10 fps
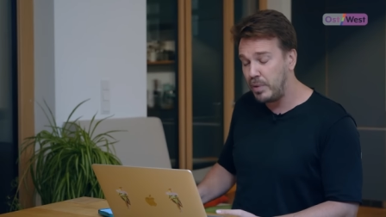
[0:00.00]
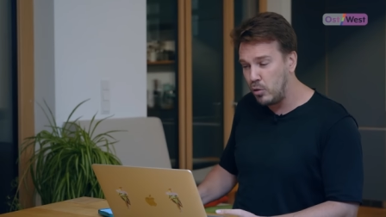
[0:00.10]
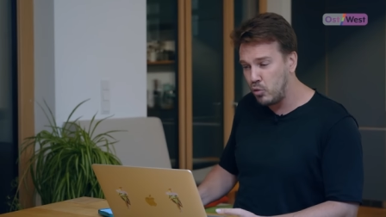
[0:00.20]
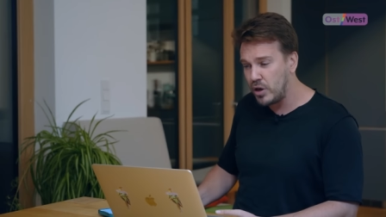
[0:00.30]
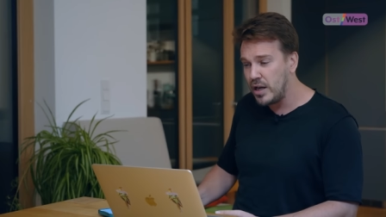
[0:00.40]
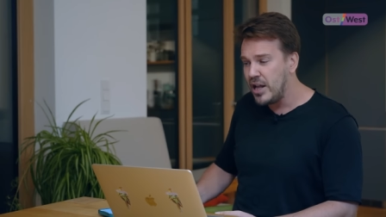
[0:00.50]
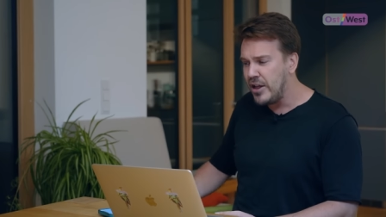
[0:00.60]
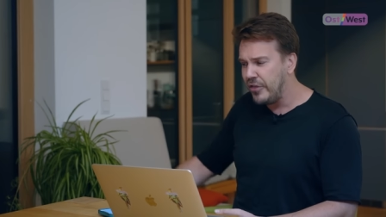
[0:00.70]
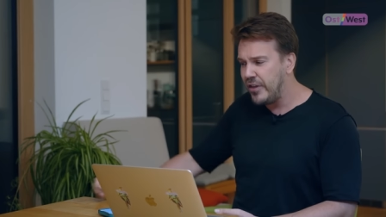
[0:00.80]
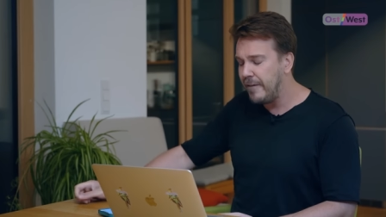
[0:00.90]
power,
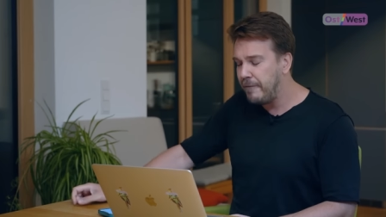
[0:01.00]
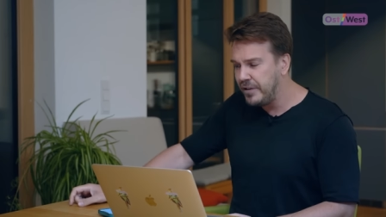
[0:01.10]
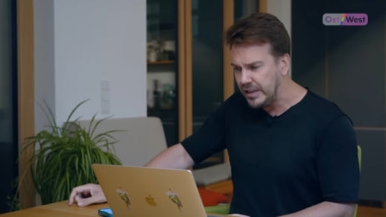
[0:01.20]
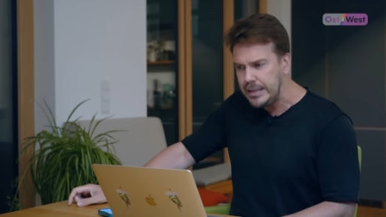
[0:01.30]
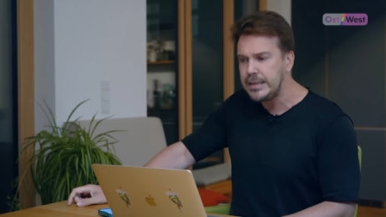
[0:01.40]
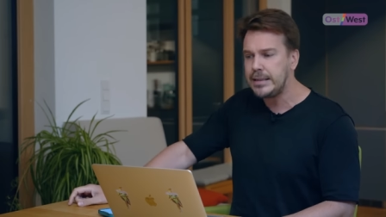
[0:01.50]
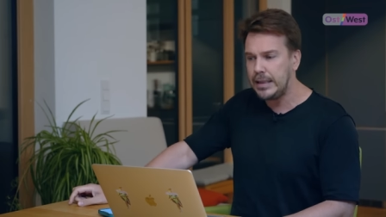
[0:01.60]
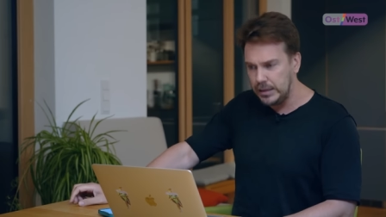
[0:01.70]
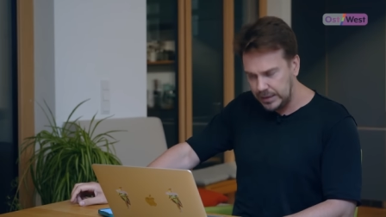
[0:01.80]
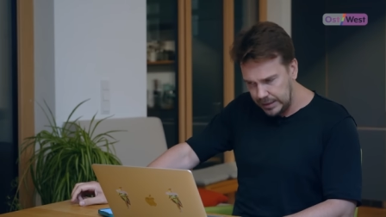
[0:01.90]
they feel
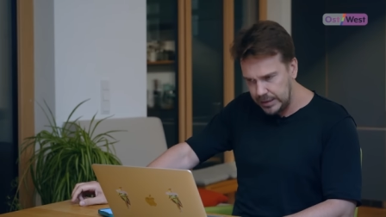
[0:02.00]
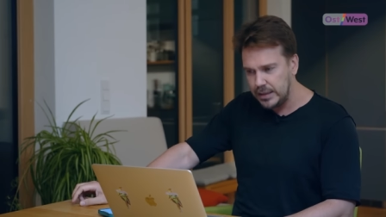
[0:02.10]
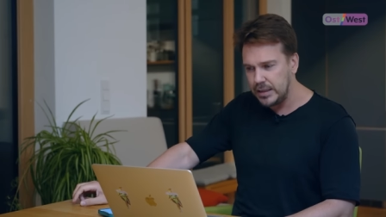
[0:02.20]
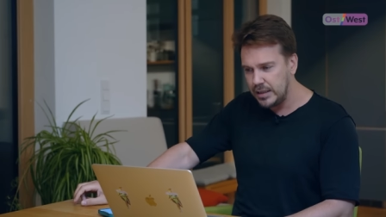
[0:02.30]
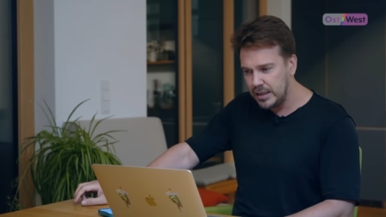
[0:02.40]
insulted